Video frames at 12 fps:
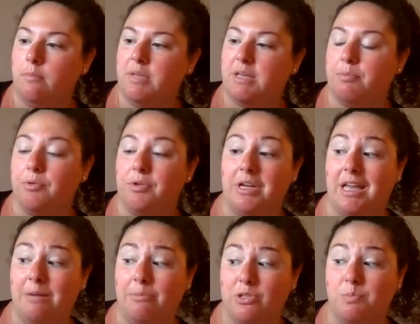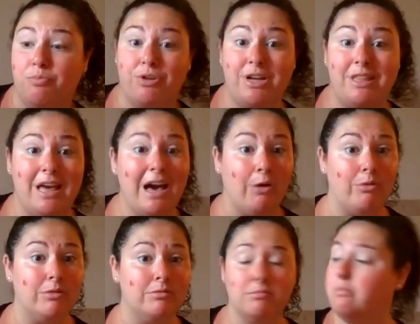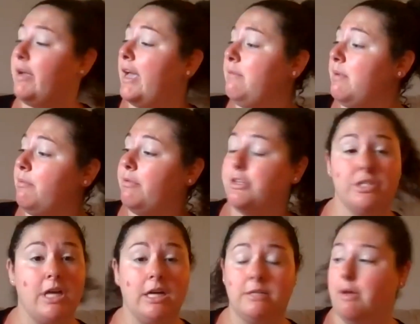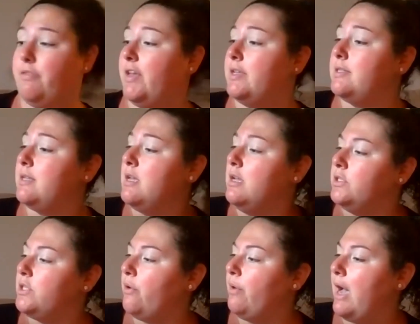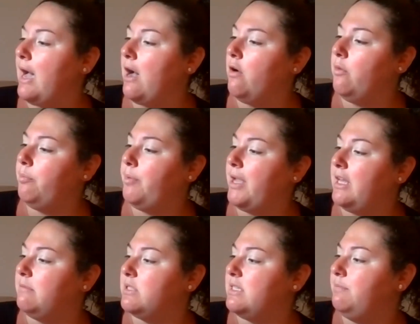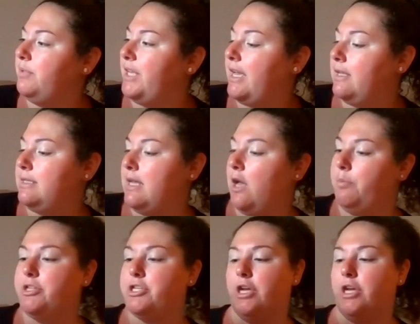people and animals breathe out. Okay, remember we just talked about this. So how animals and plants help each